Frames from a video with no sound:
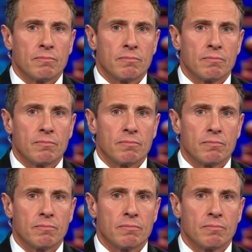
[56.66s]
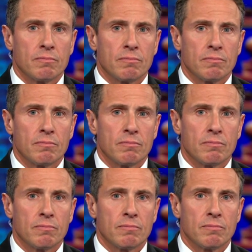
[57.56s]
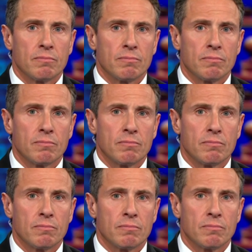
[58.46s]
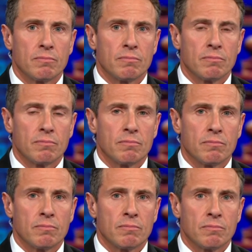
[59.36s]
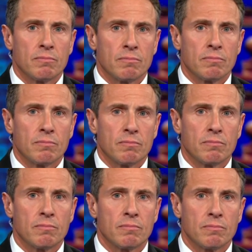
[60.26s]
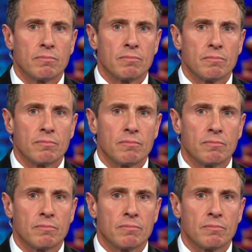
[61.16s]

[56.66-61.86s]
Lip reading: (silent)